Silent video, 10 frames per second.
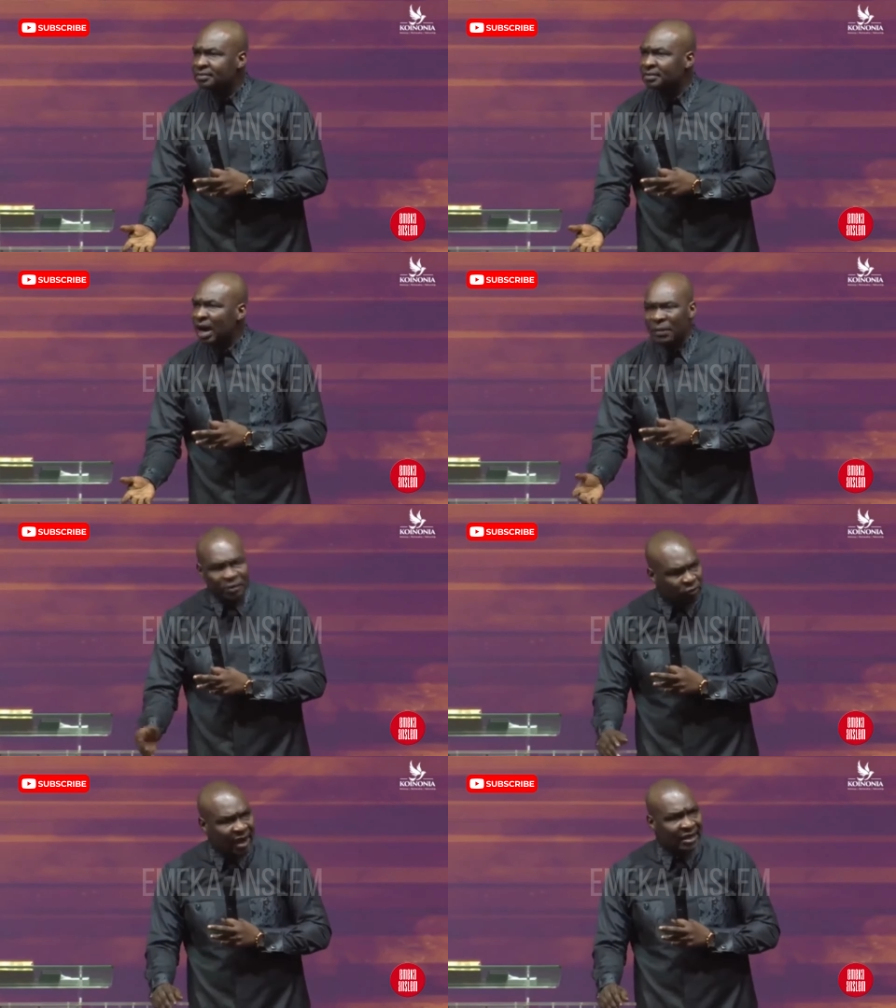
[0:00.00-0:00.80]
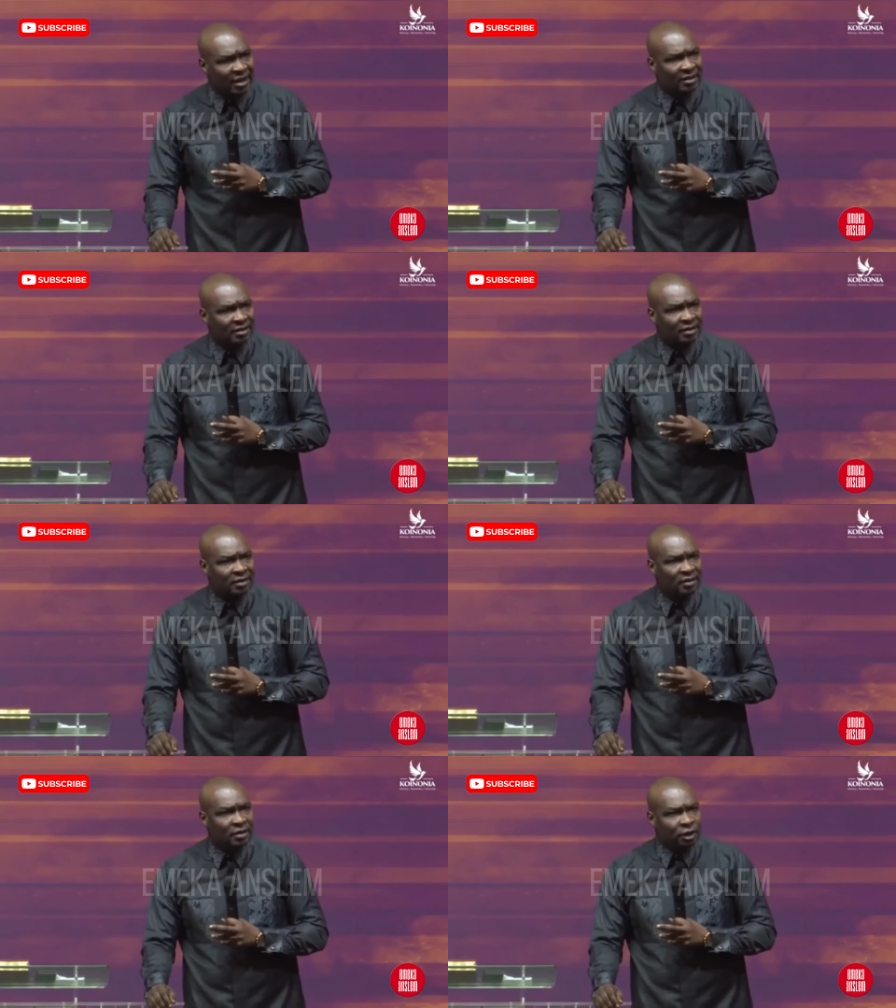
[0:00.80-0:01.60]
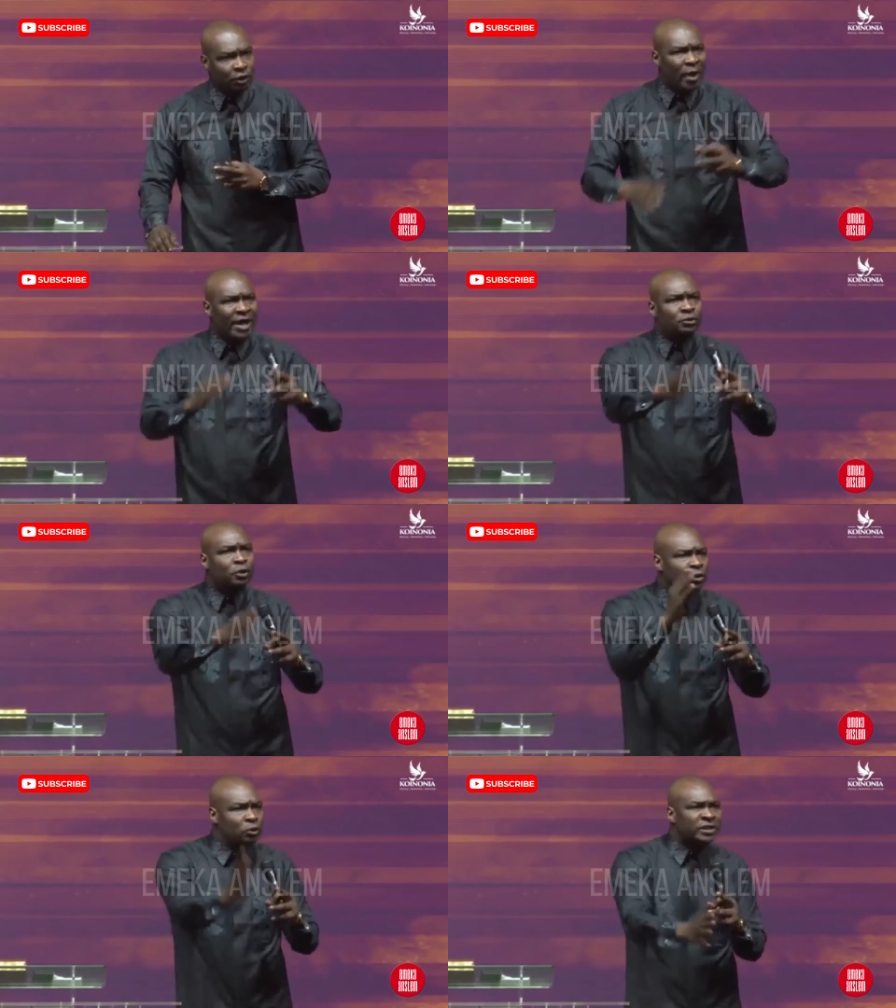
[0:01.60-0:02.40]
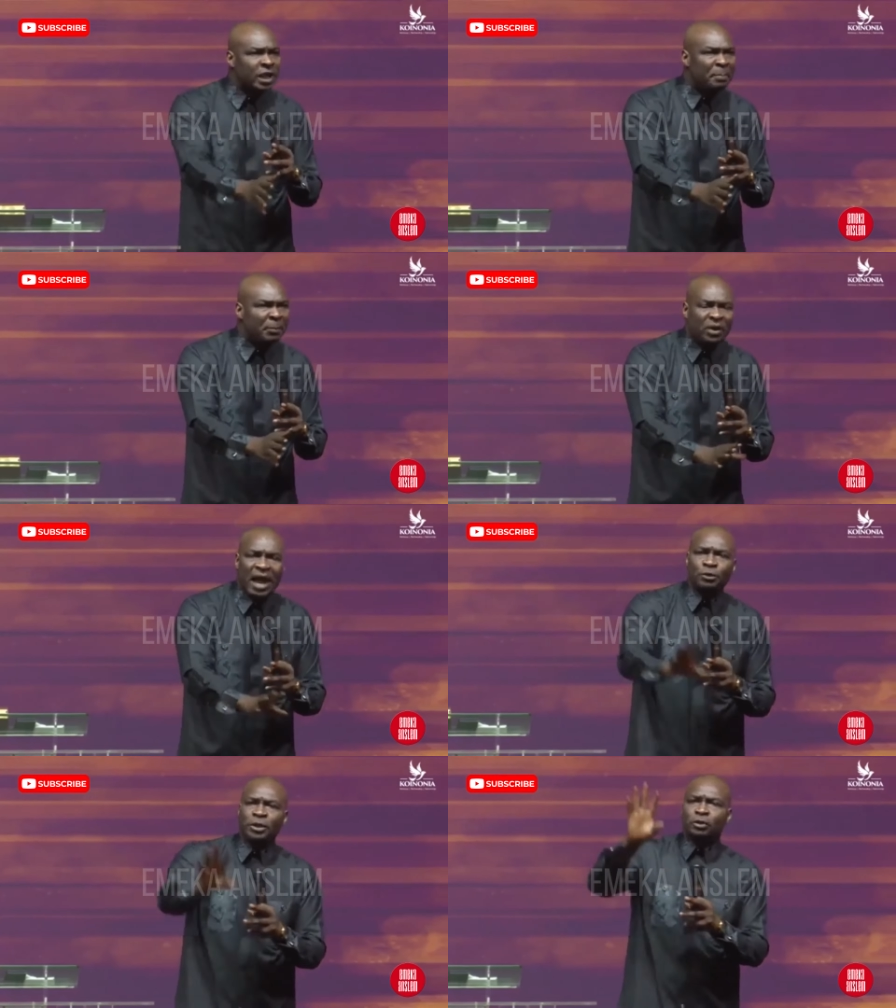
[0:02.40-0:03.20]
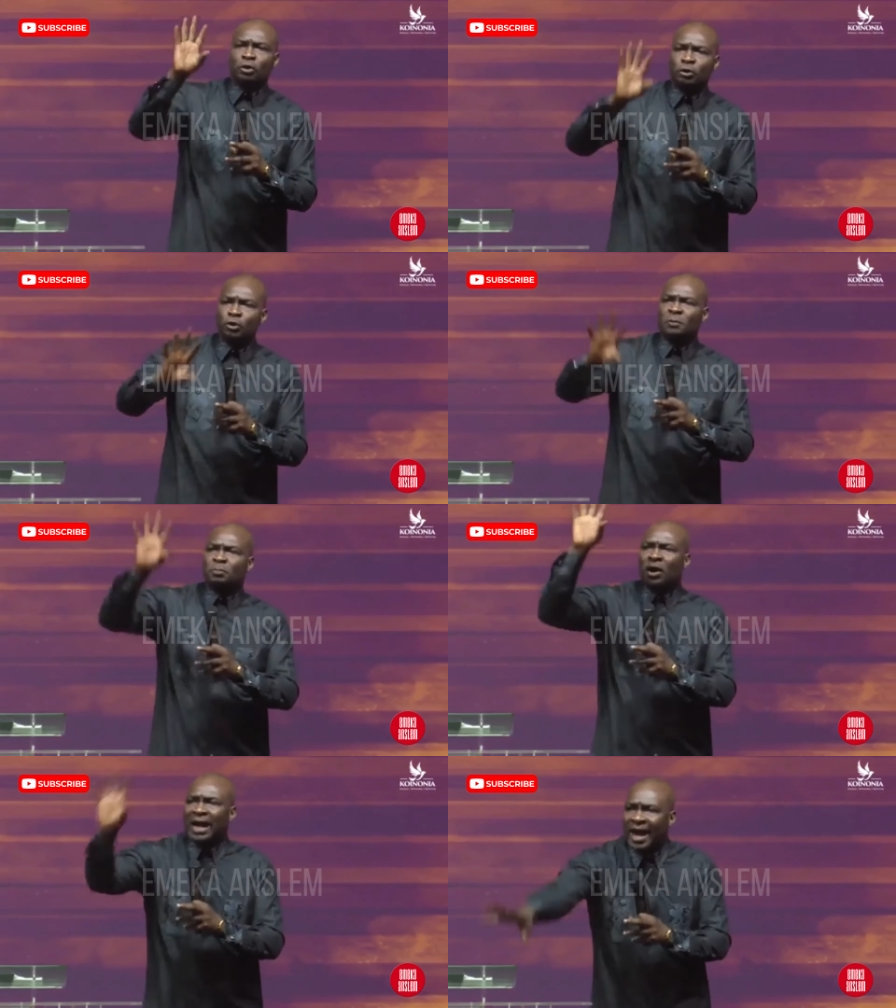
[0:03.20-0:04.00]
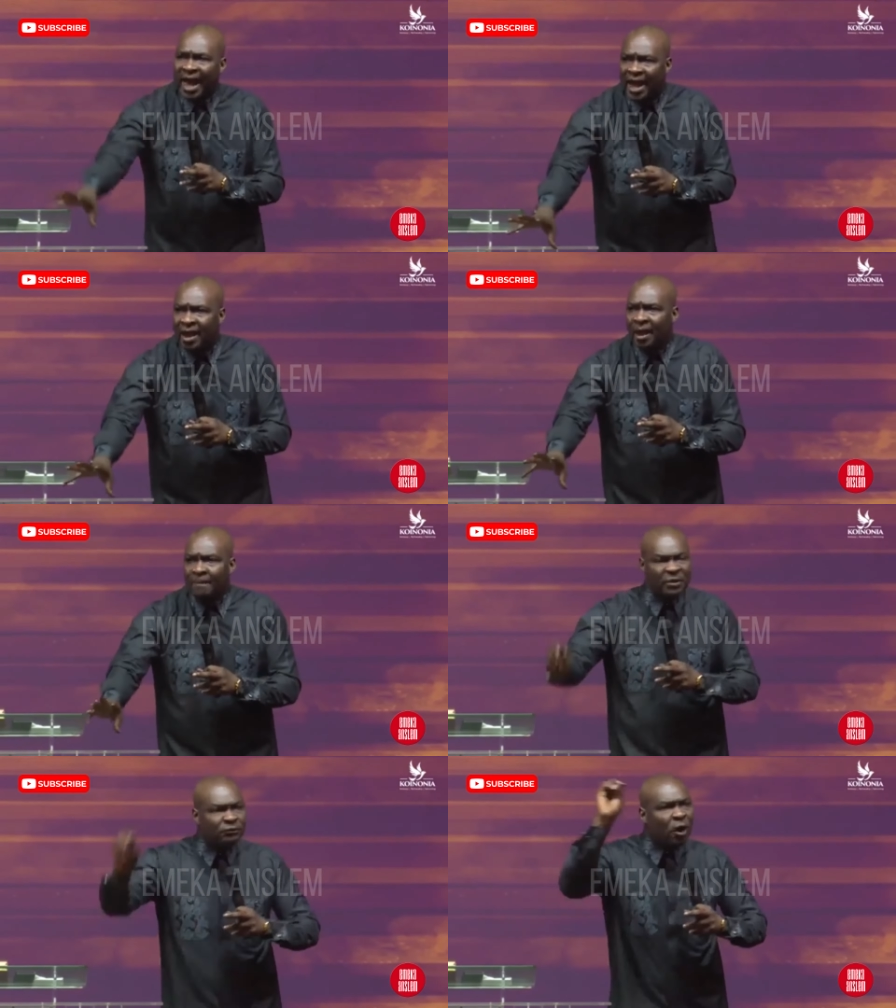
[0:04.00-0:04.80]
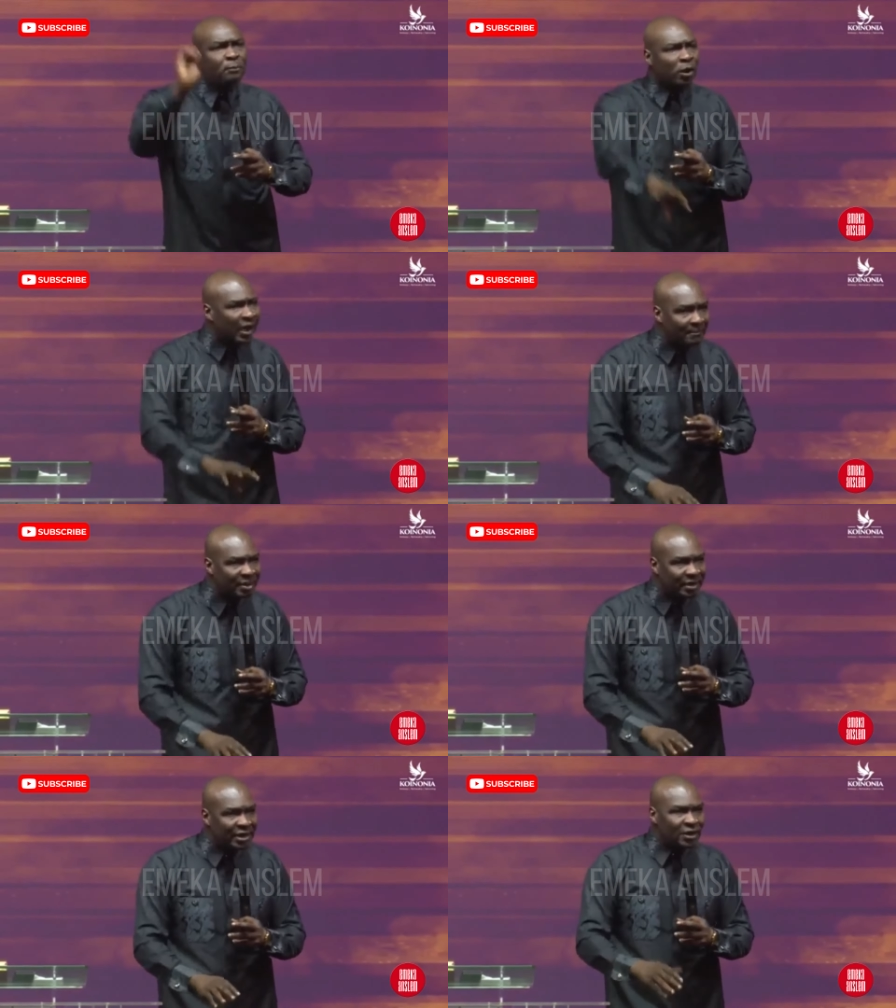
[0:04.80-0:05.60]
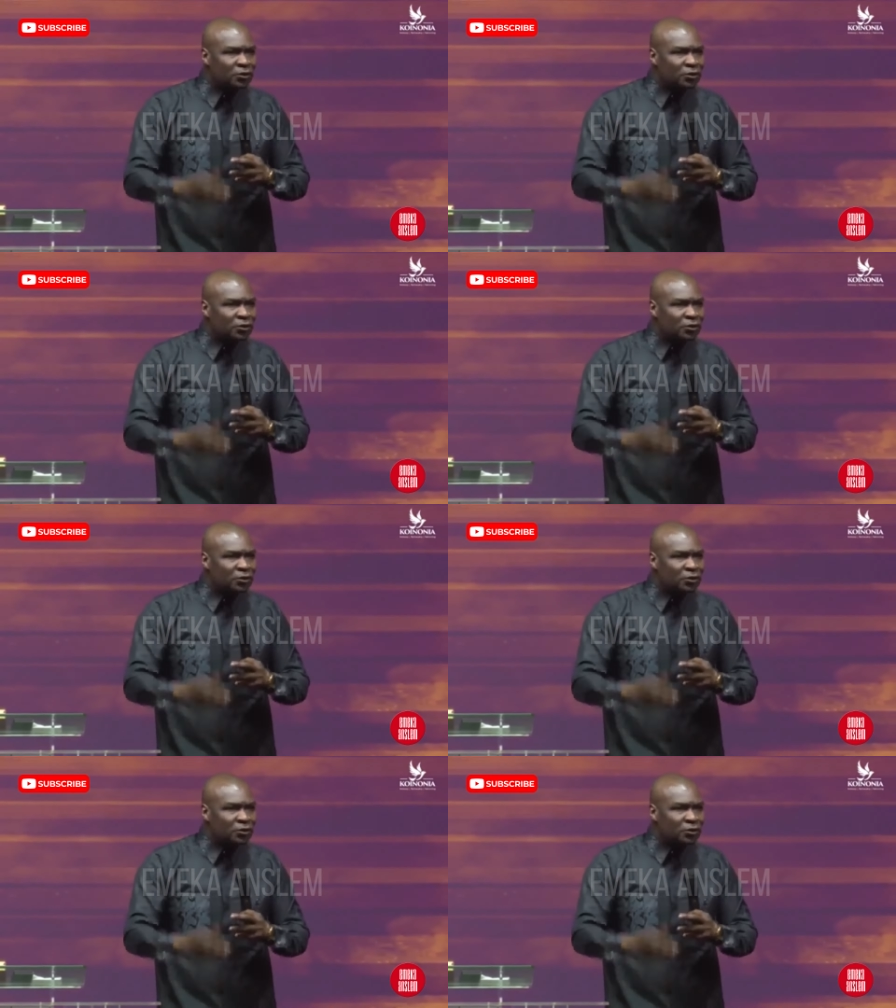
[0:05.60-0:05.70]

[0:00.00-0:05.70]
Are we together? You were introducing people and you introduced brother A before brother B.